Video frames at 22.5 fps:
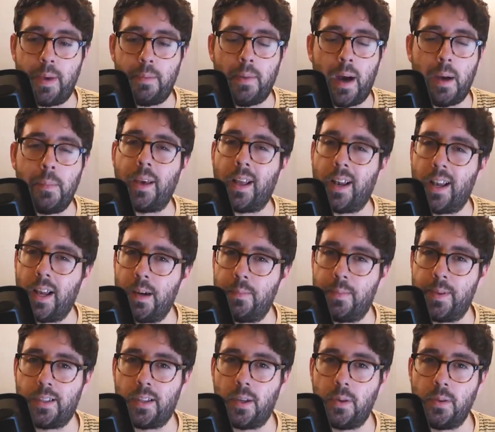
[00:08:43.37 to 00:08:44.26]
it might be a little
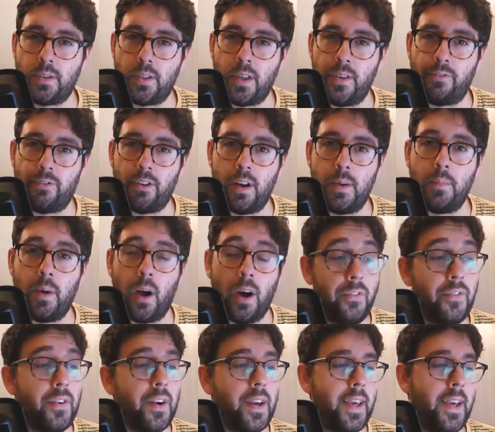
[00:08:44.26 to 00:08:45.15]
bit too soon for him.
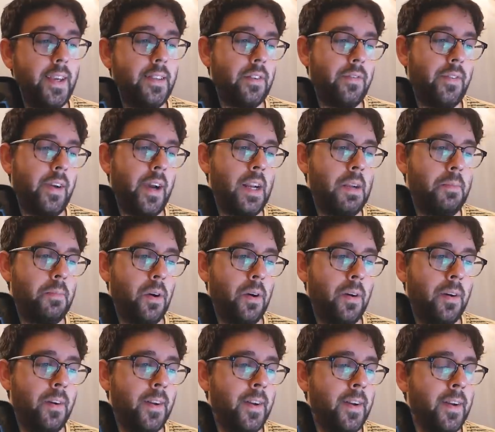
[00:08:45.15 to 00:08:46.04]
Hopefully, he's
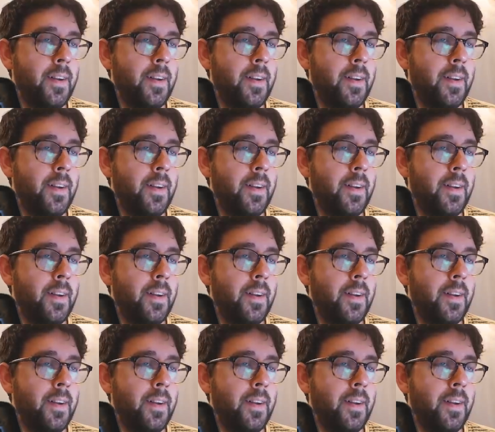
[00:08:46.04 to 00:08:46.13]
available.